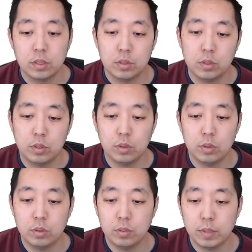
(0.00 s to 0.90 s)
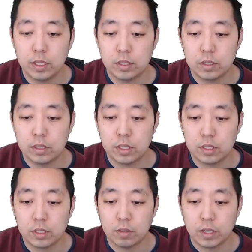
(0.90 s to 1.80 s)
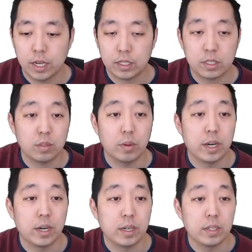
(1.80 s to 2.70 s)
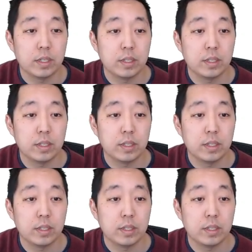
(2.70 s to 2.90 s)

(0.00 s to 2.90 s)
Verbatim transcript: 2 minus 6 over x squared